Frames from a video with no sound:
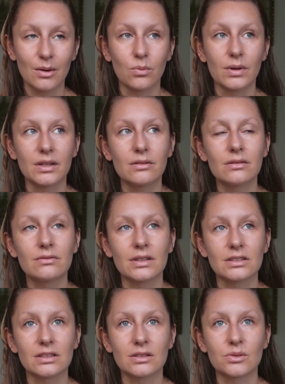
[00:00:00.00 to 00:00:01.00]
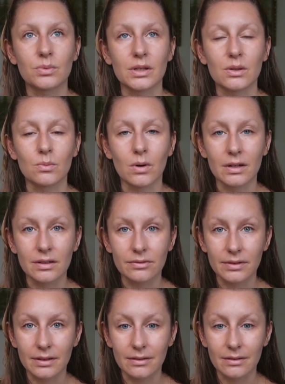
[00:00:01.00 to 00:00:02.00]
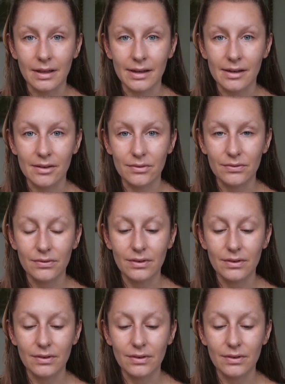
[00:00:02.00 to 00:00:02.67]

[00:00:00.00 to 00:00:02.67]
When you envisioned what you wanted for your life,